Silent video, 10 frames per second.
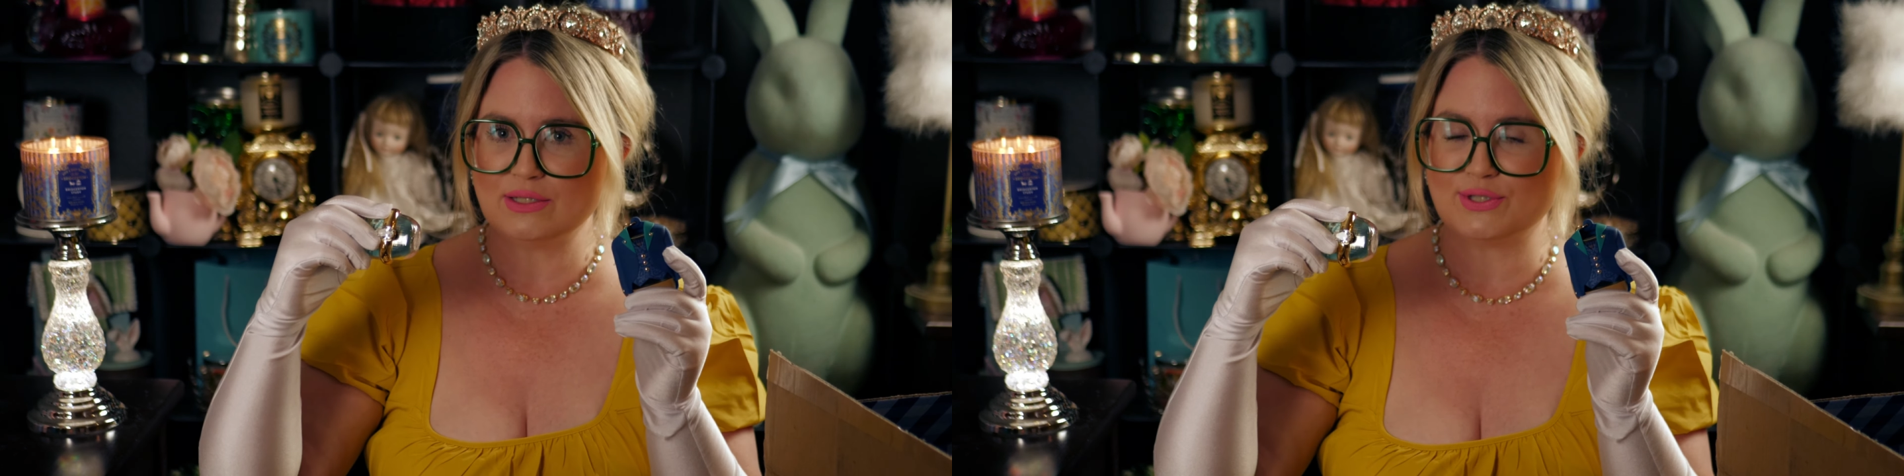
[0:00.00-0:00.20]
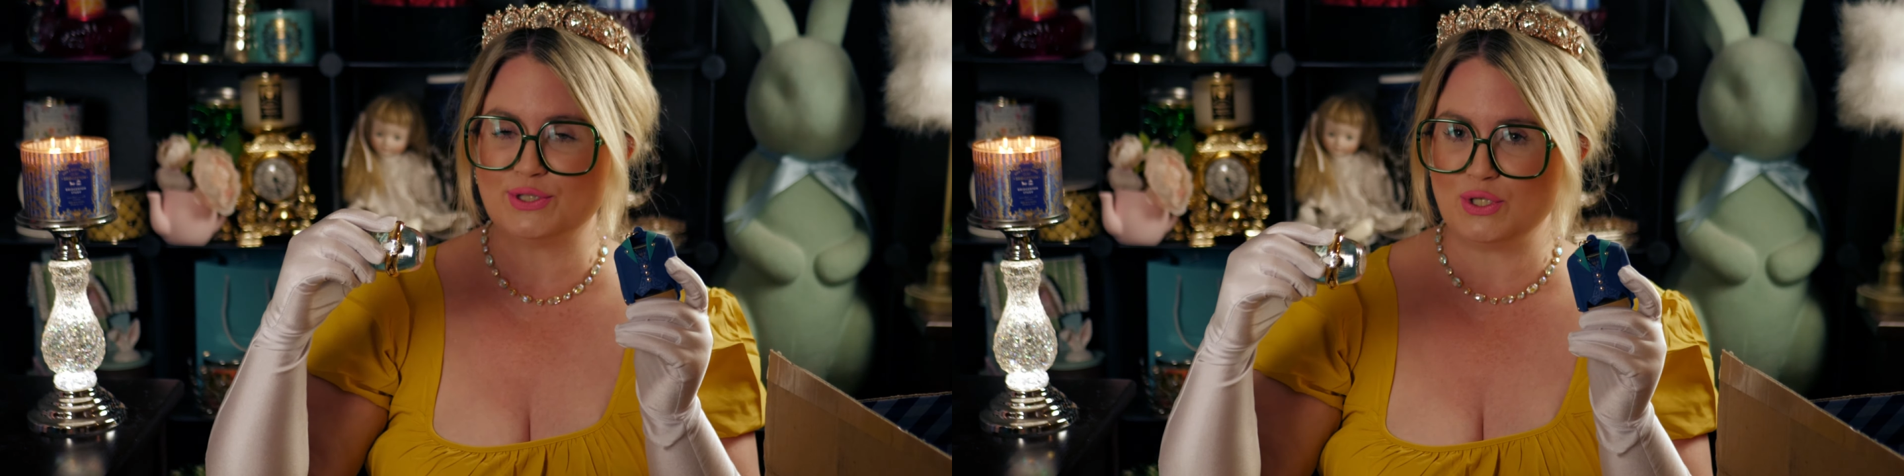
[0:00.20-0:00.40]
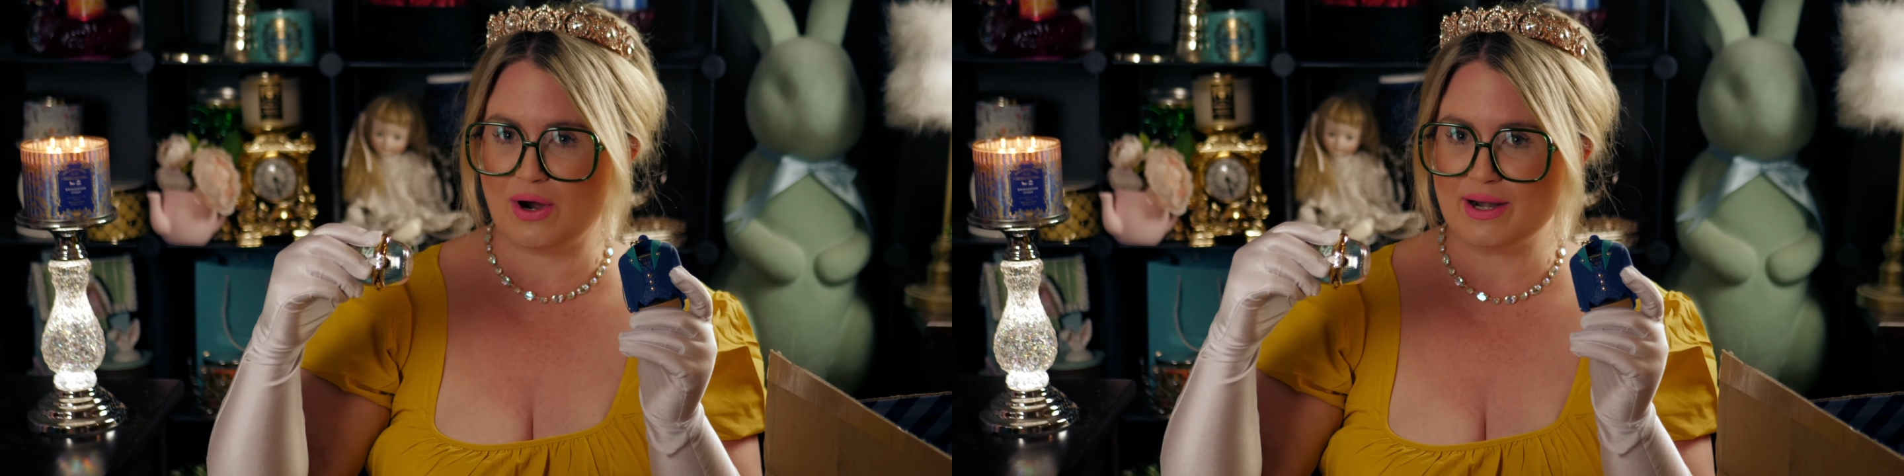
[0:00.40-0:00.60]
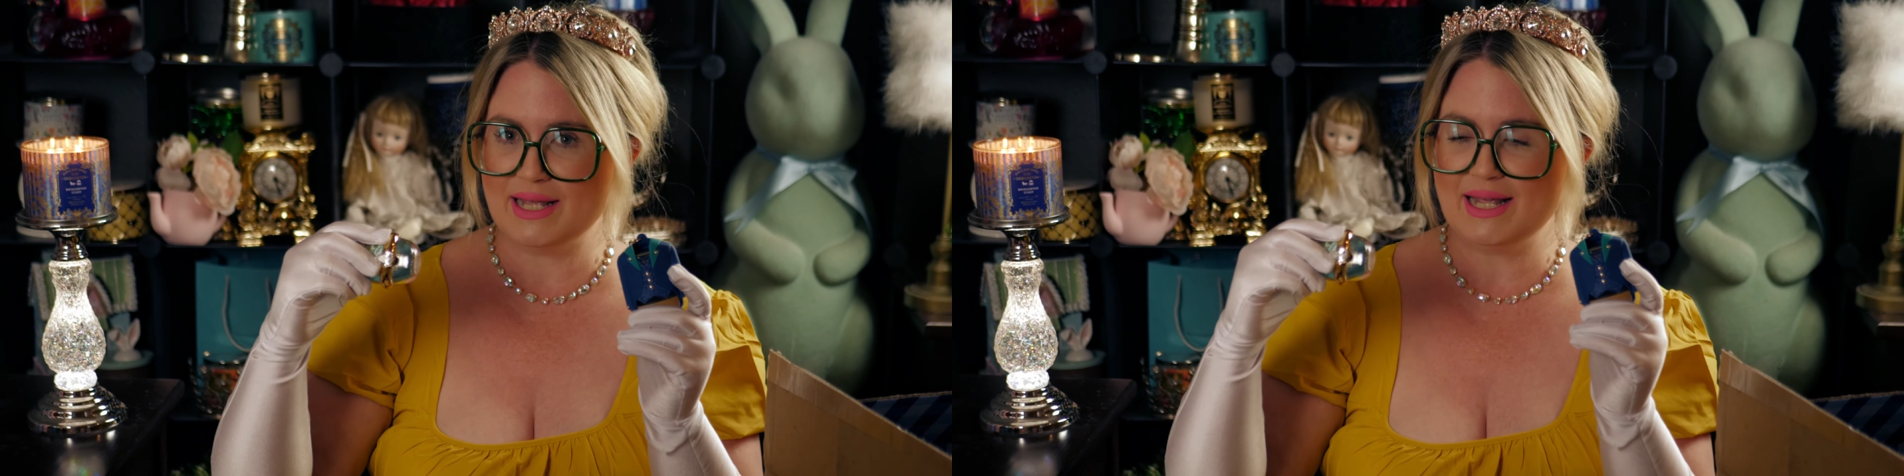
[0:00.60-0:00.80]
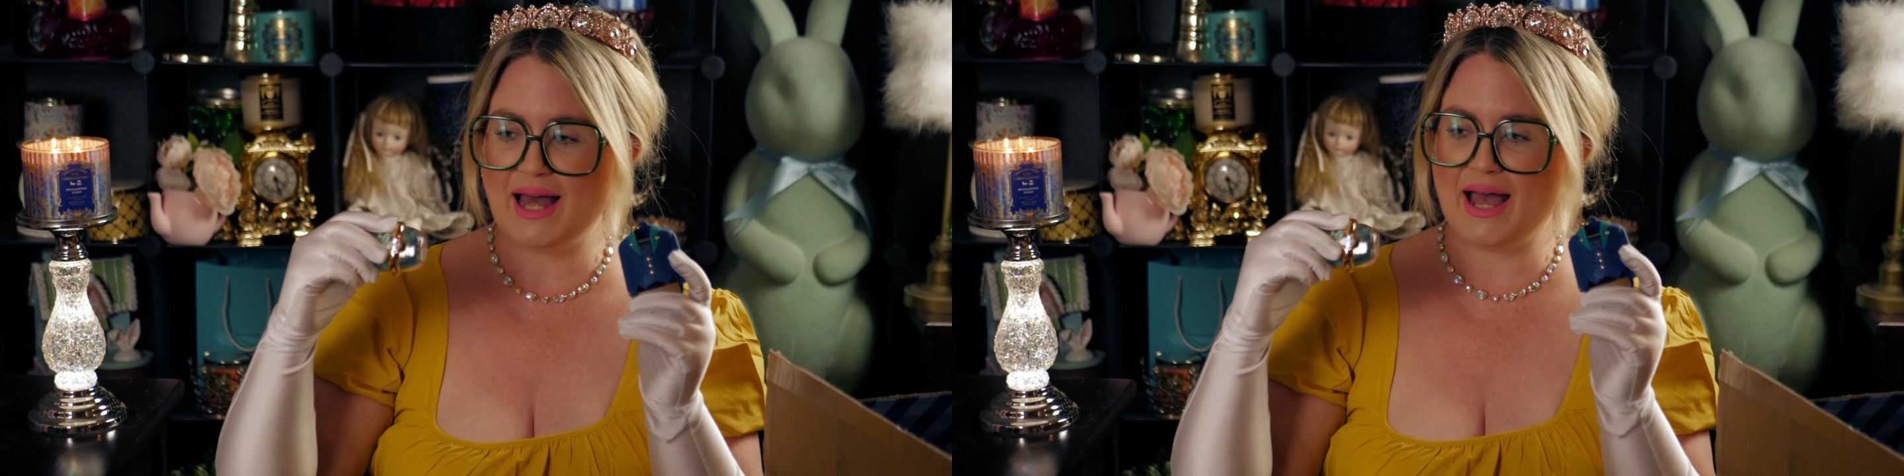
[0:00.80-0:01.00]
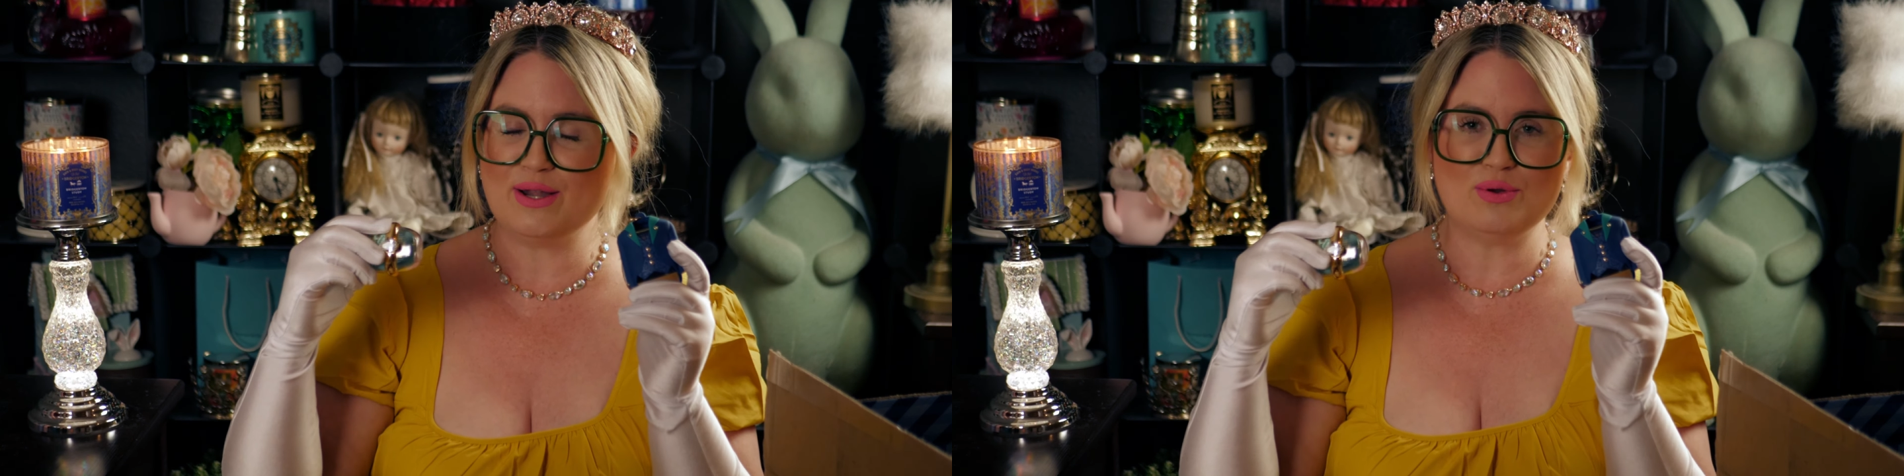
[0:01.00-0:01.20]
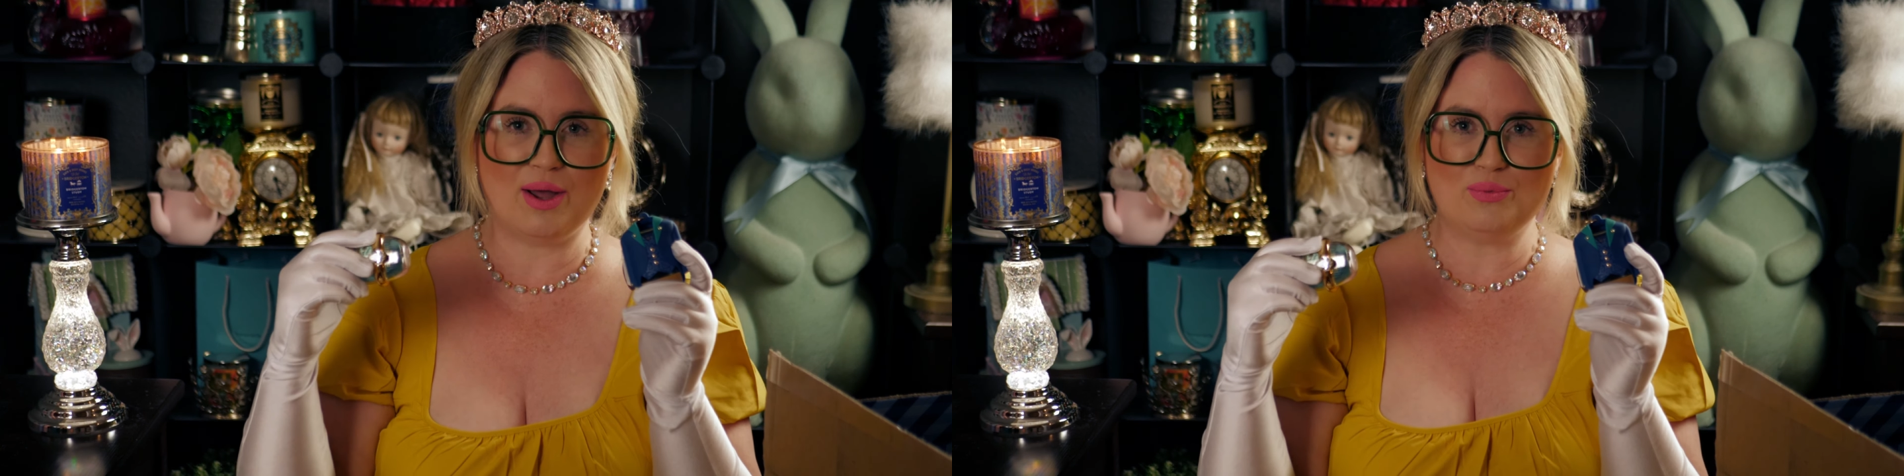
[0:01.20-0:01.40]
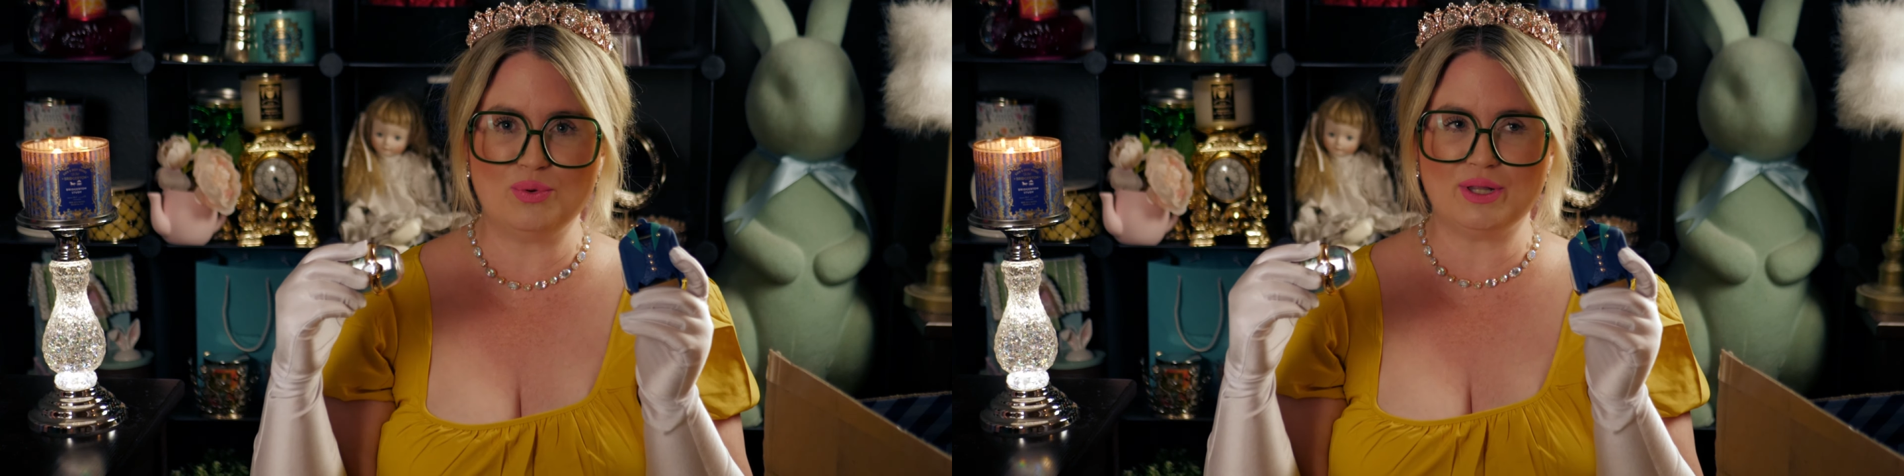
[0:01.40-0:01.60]
started, I,
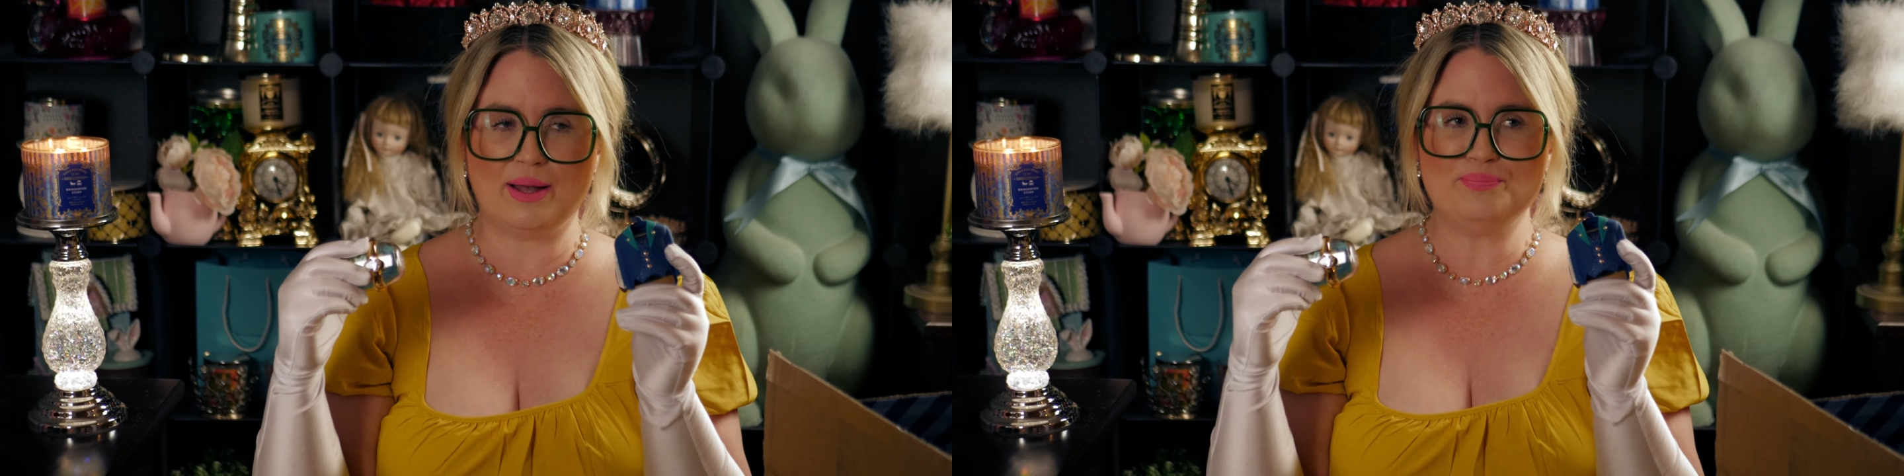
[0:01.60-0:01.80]
I real